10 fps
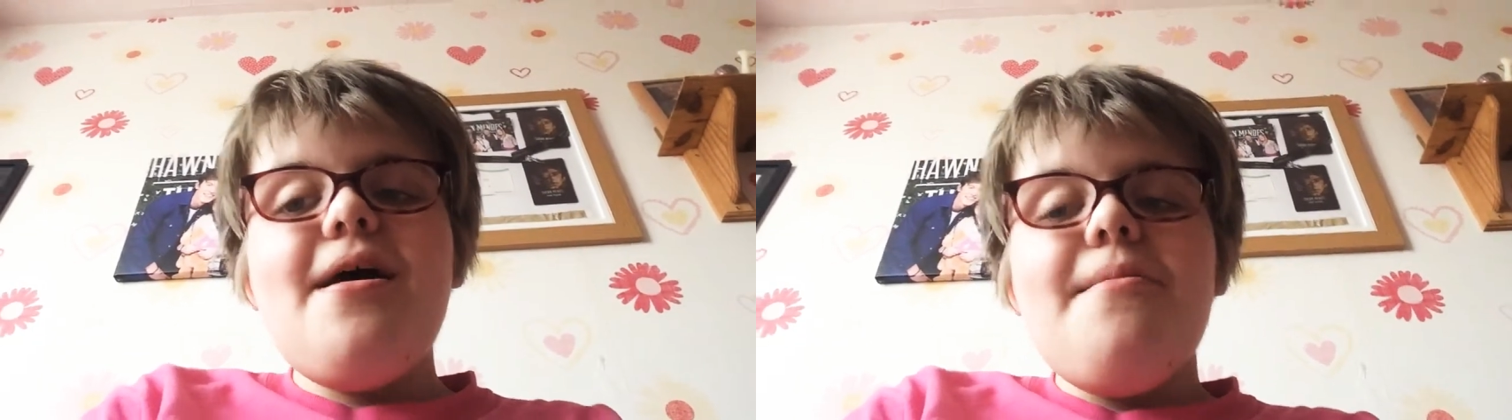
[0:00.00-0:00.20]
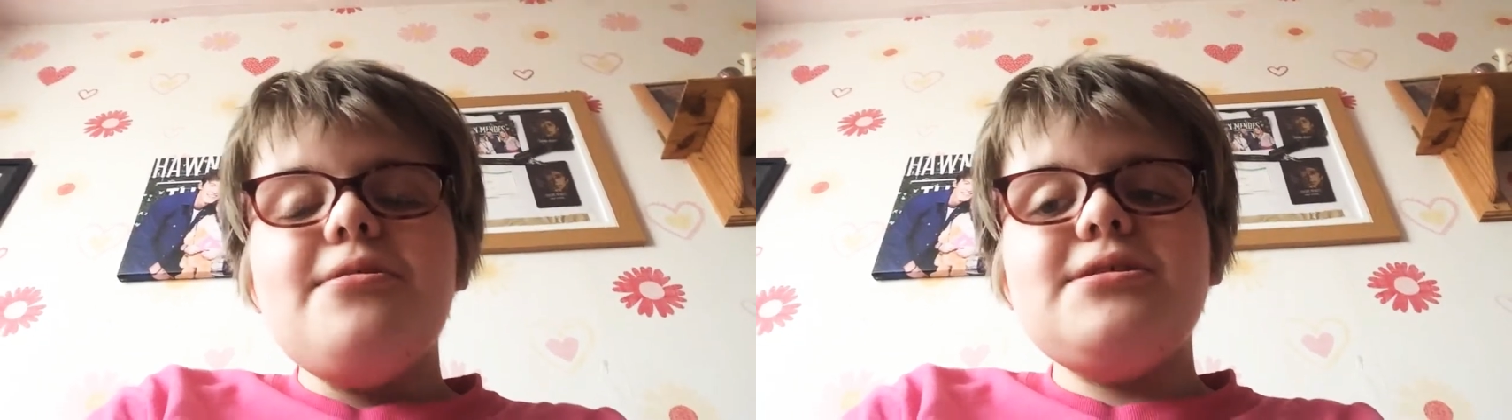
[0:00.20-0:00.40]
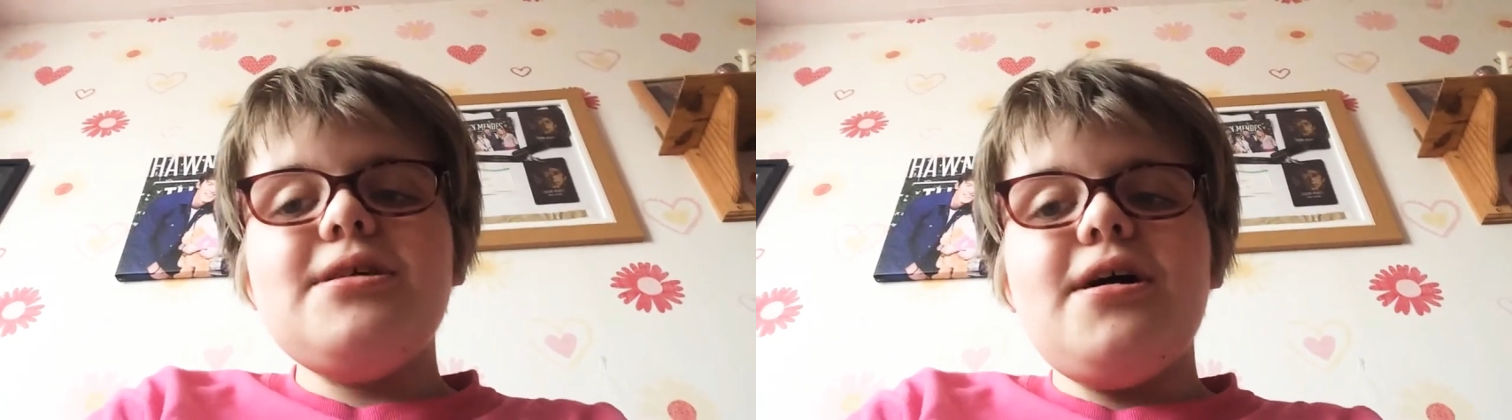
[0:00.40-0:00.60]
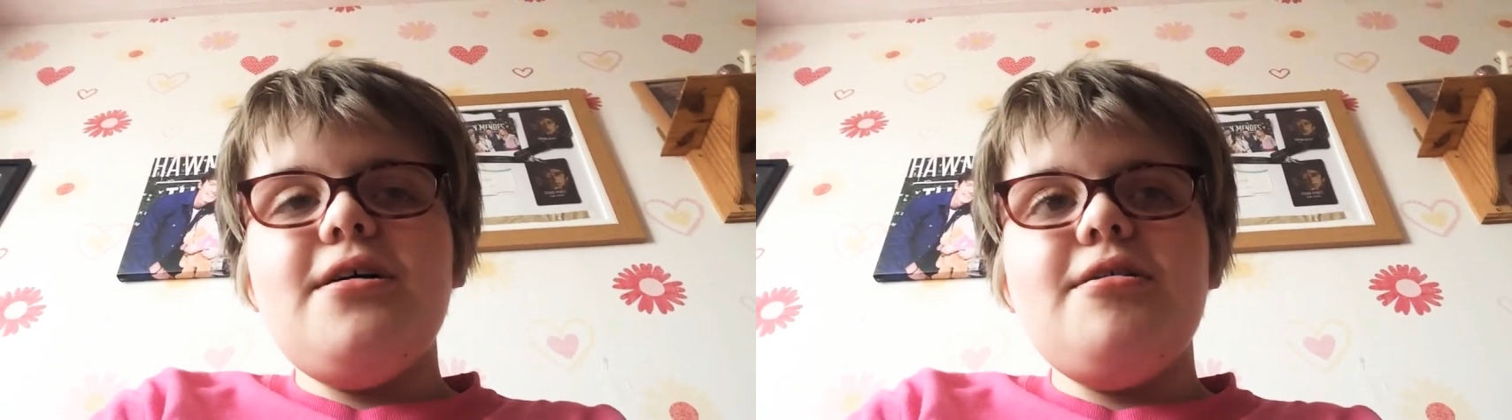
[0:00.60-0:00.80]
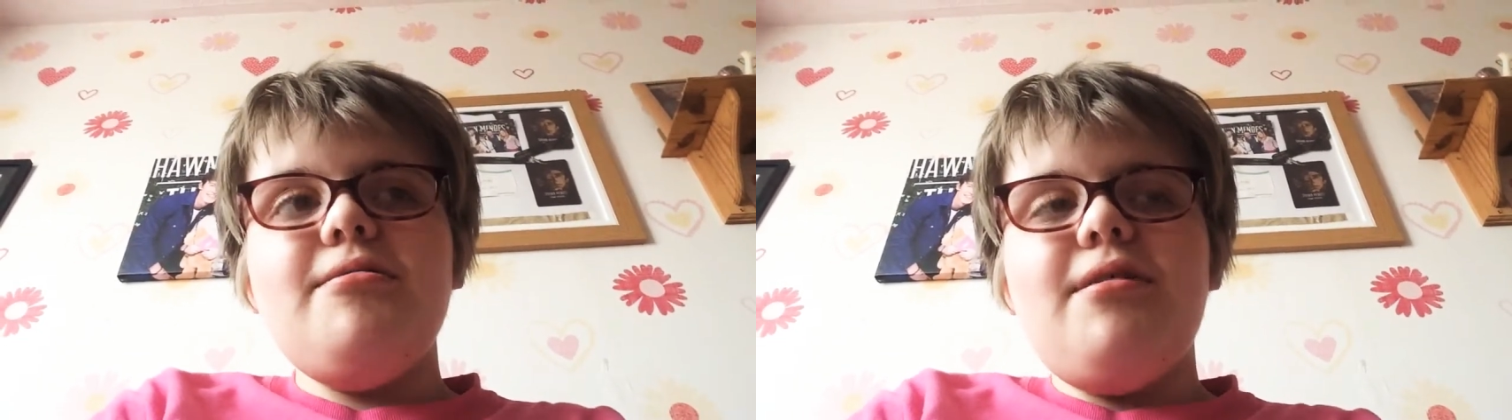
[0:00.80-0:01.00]

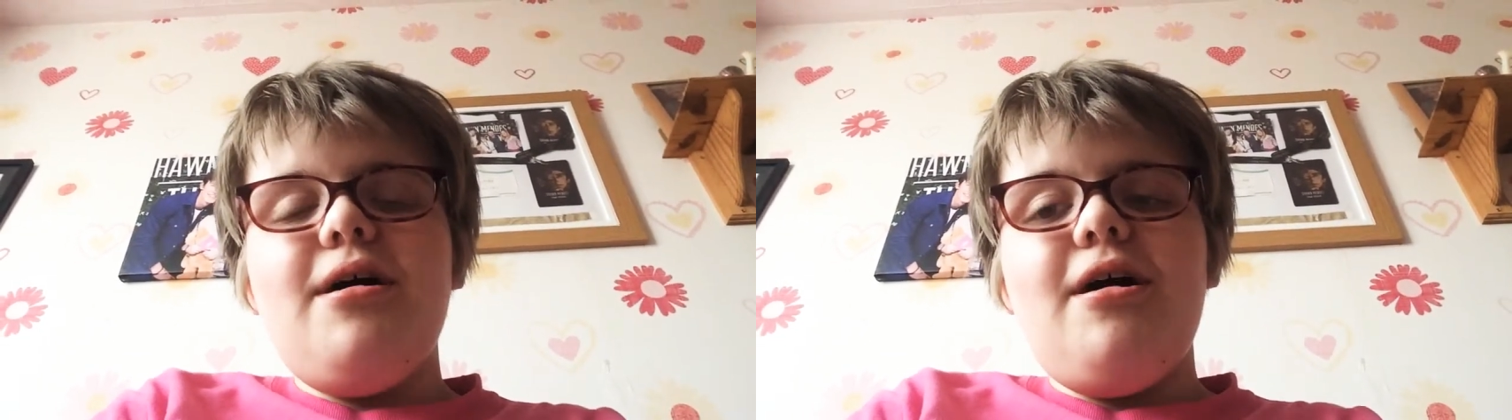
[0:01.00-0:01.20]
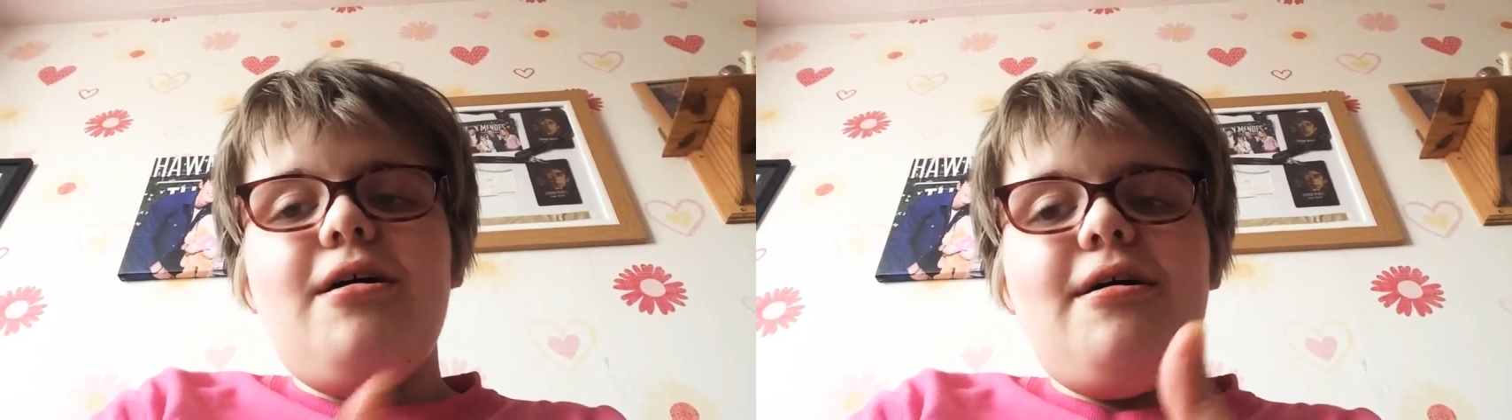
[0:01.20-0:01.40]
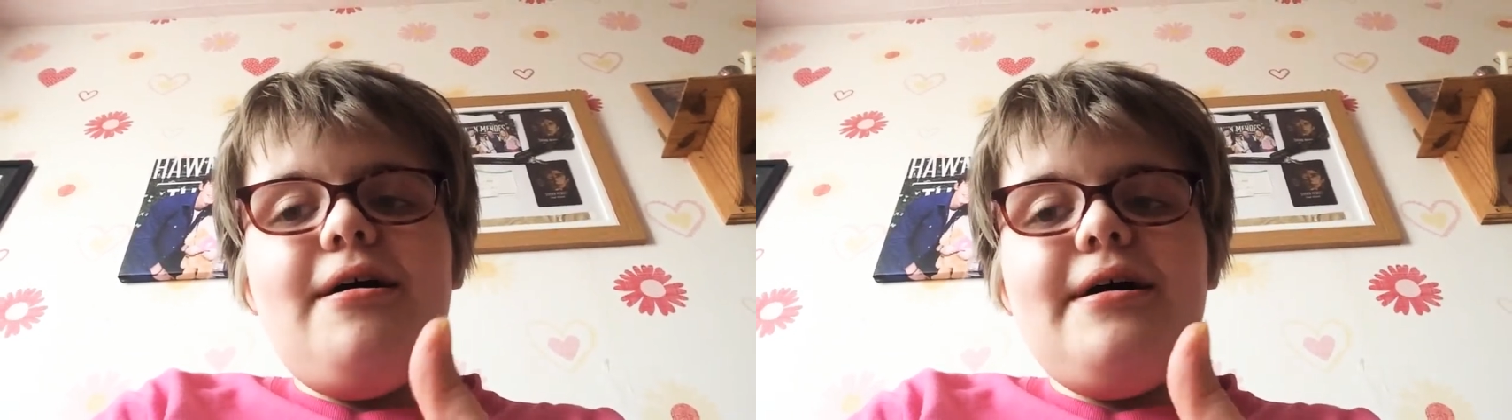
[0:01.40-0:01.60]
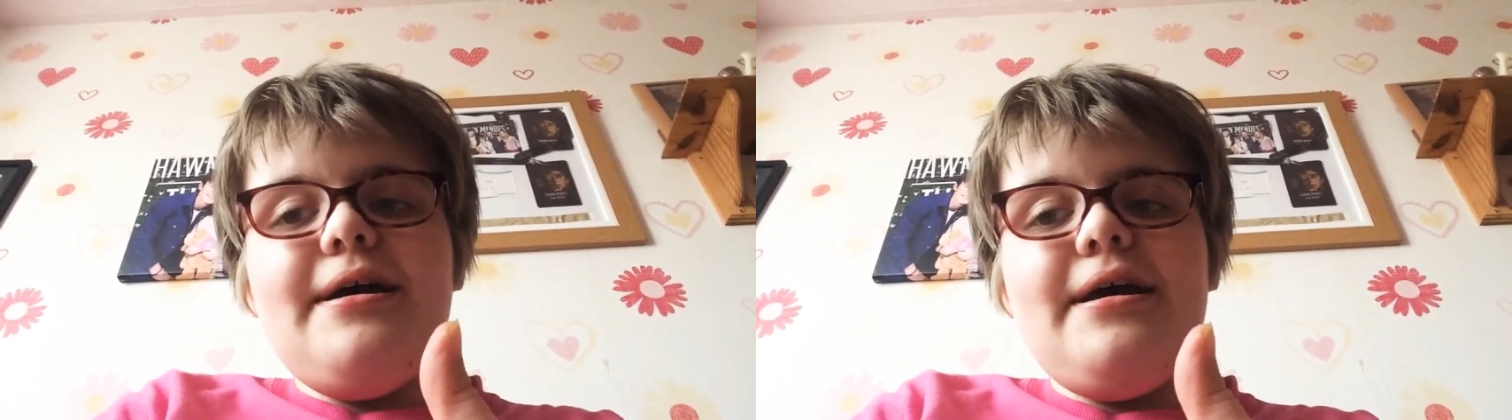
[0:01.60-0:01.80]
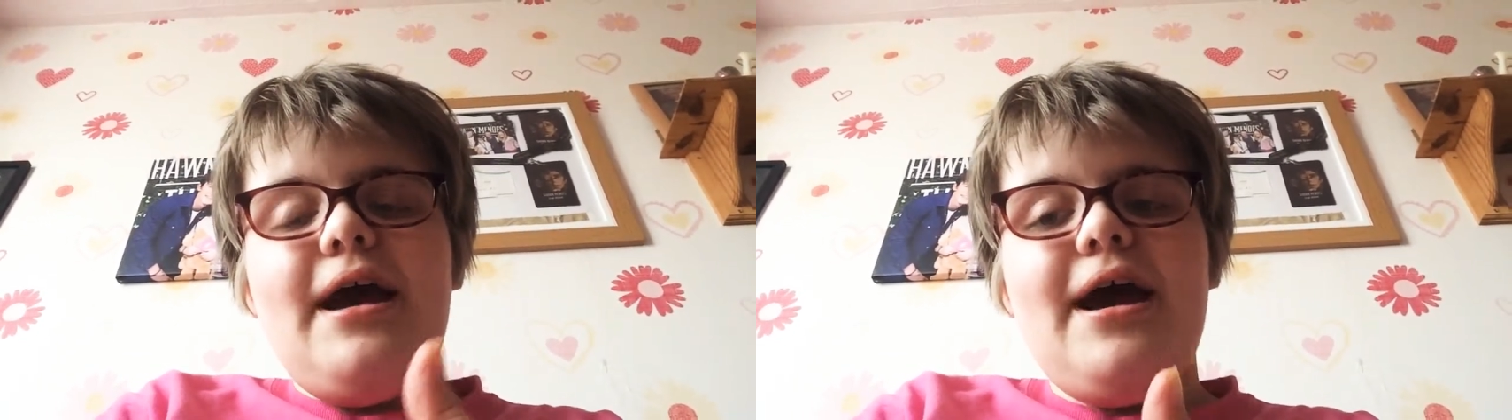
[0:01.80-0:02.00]
So I